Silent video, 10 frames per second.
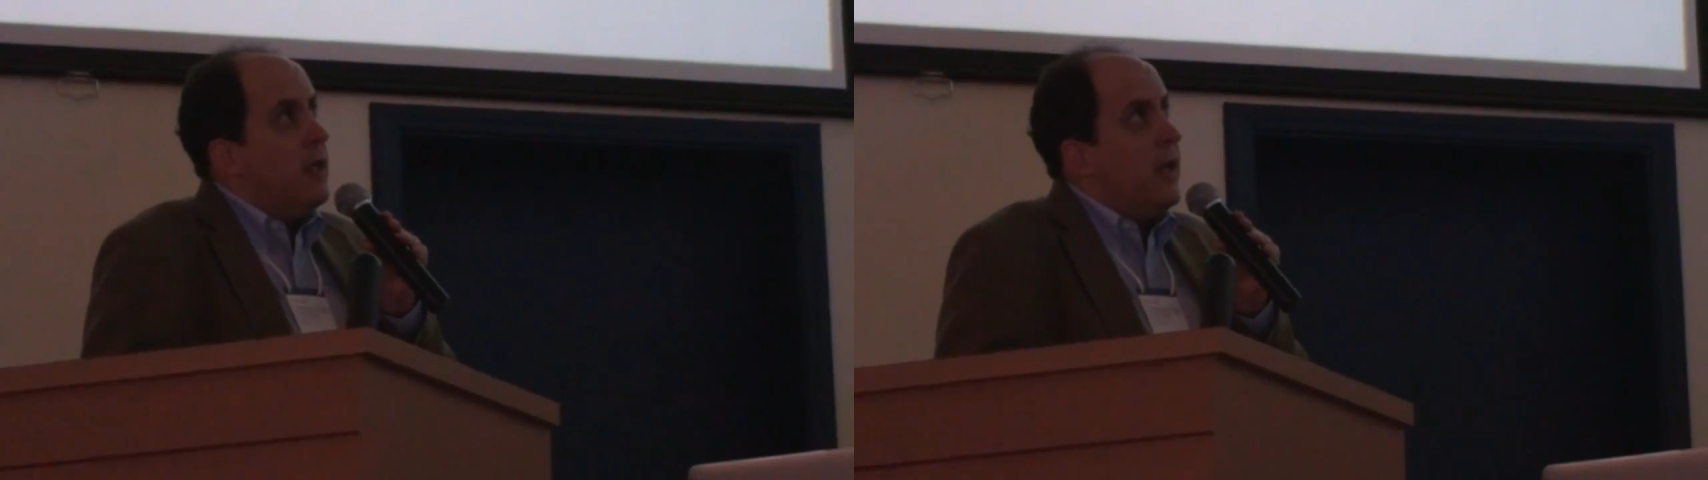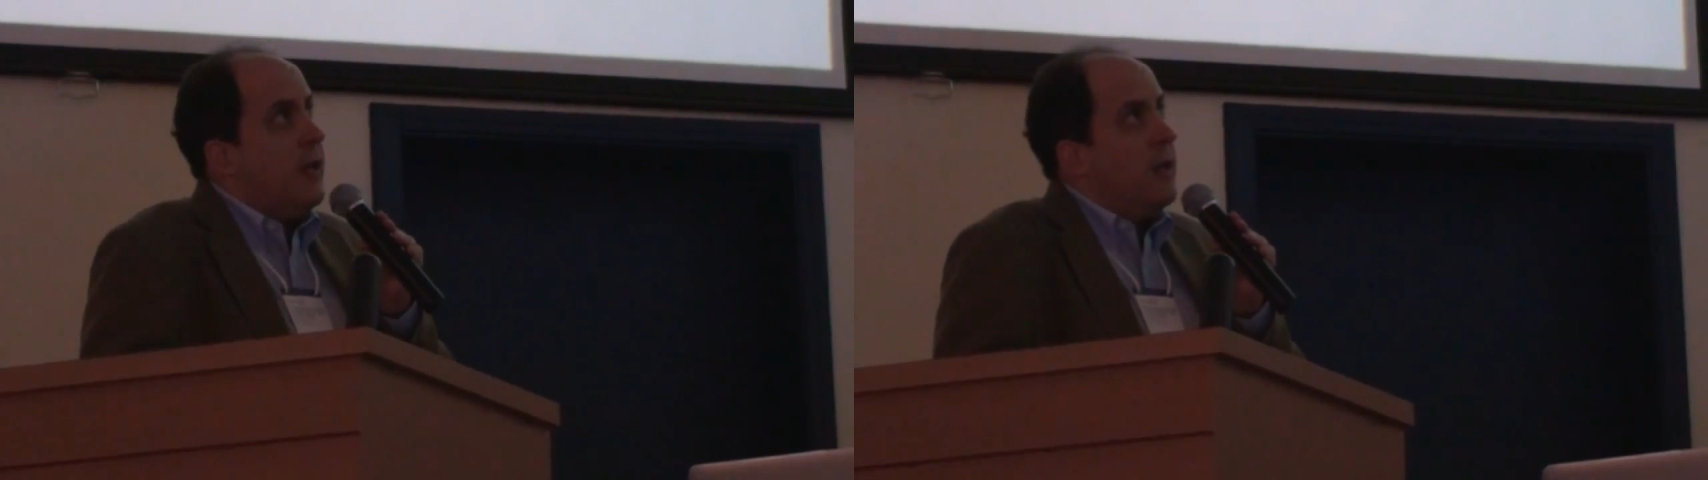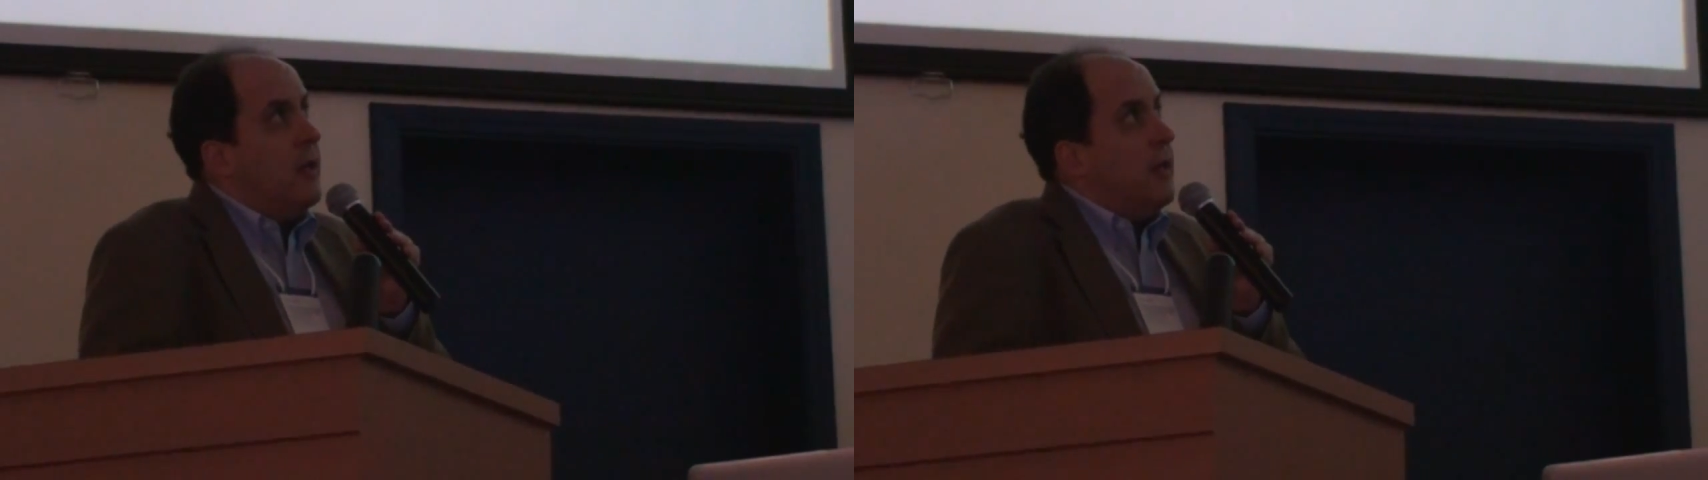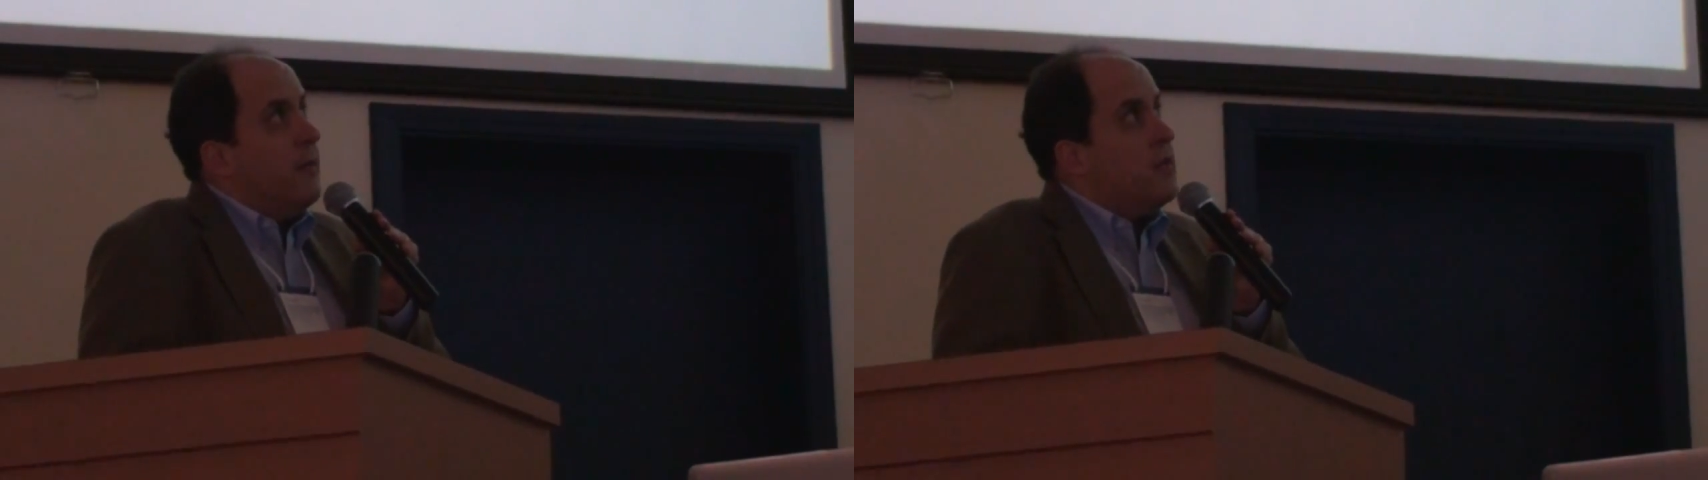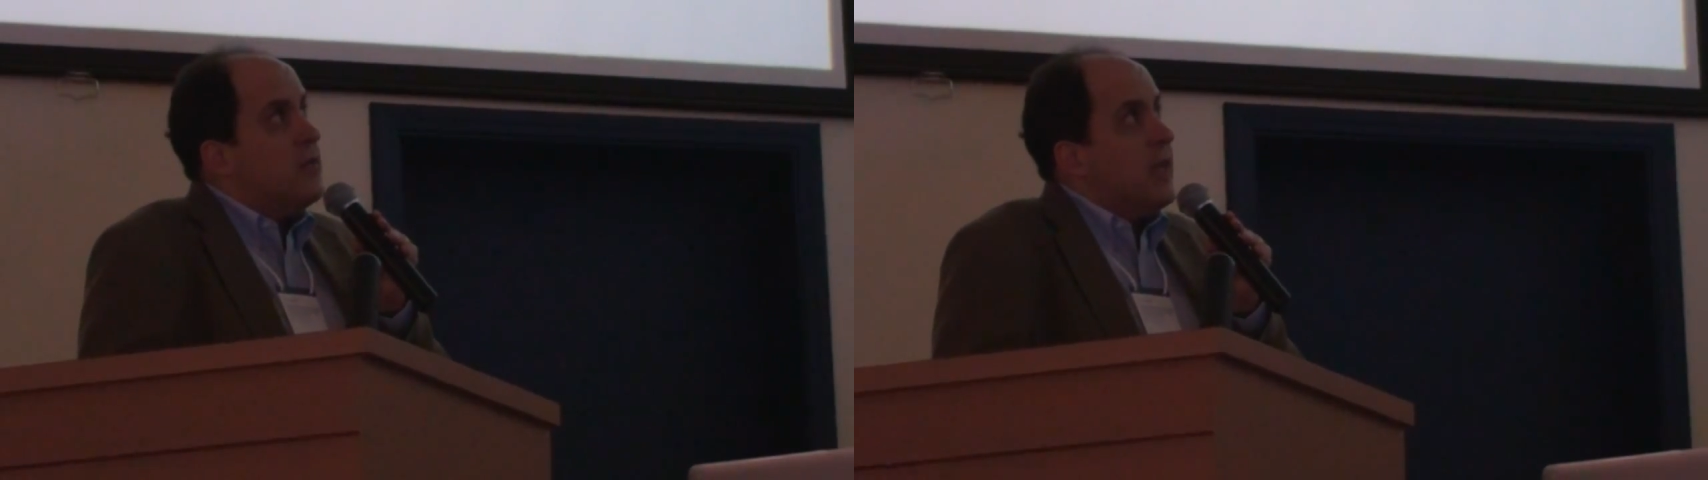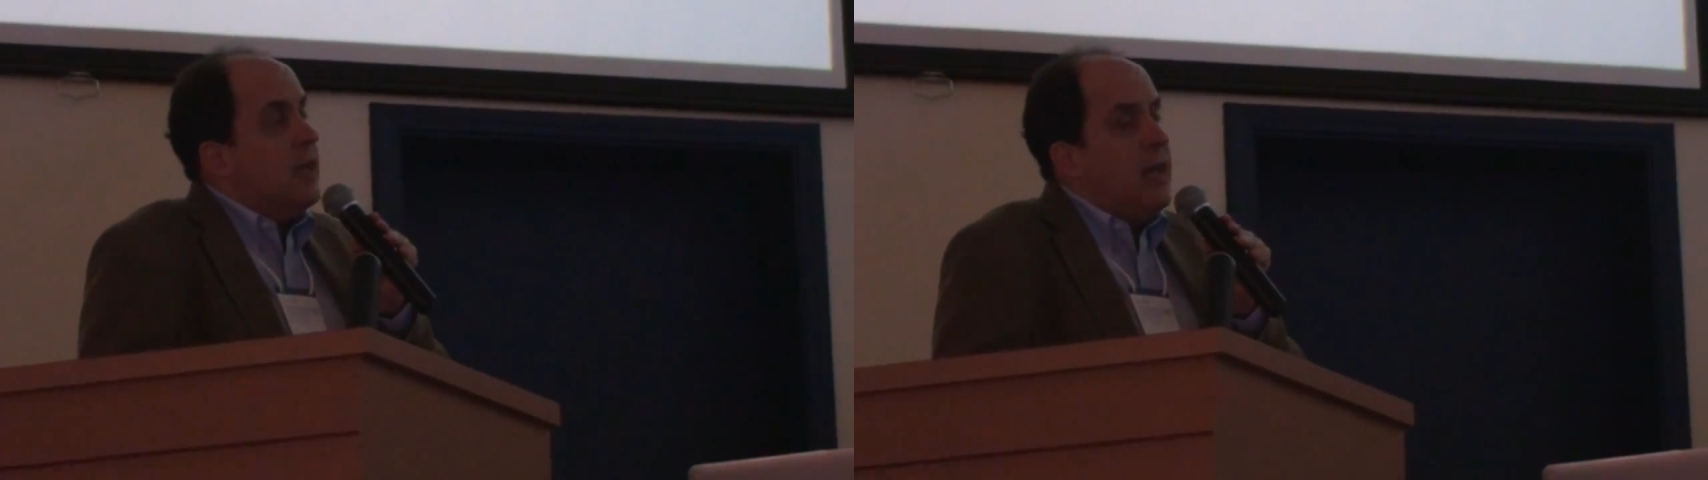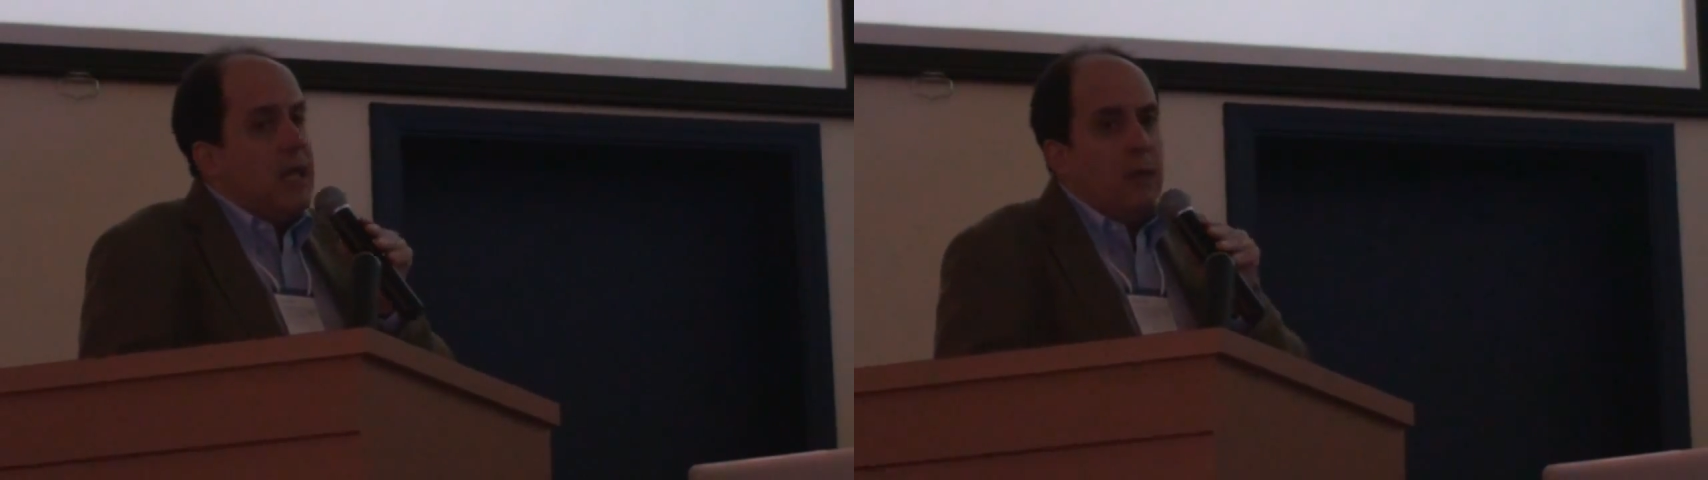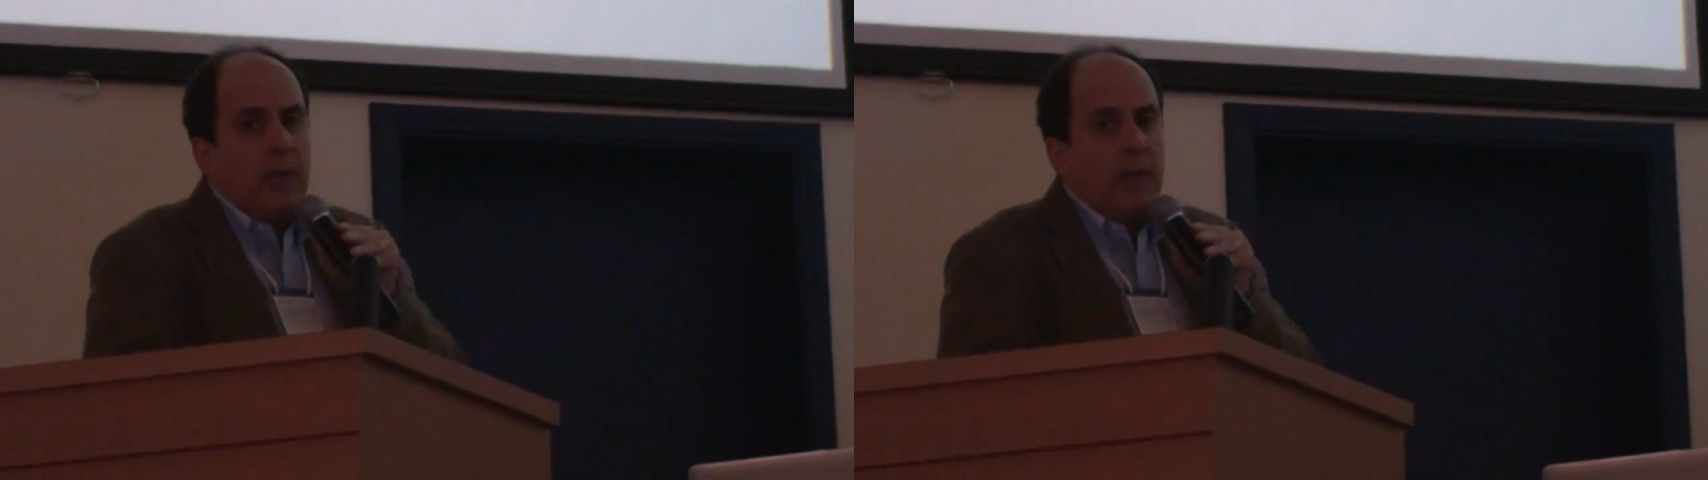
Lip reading: and this technique